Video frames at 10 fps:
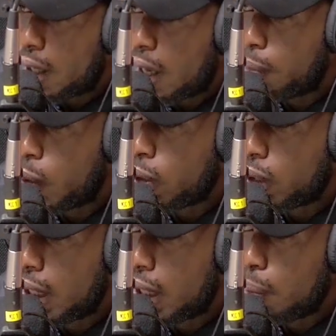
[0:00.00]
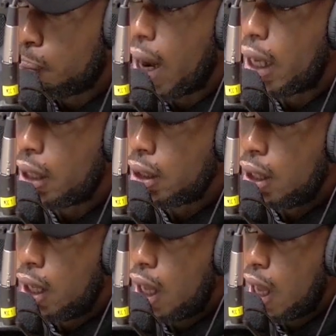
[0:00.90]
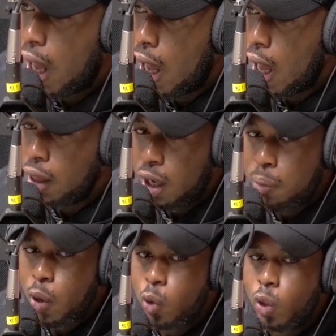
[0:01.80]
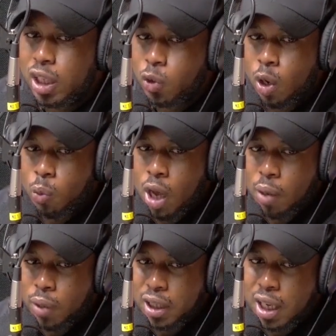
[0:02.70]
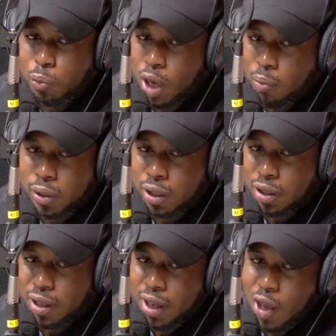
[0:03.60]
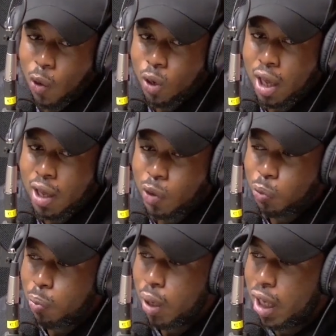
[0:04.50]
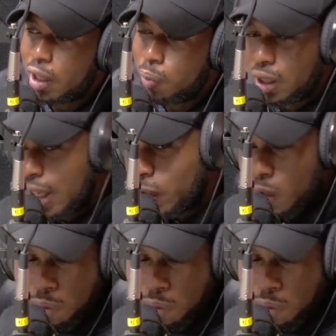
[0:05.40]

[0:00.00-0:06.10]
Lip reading: Let me not say the brand. And then I'm like, oh, do I just call Mugambi and tell him, Mugambi, kuna supermarket up a junction?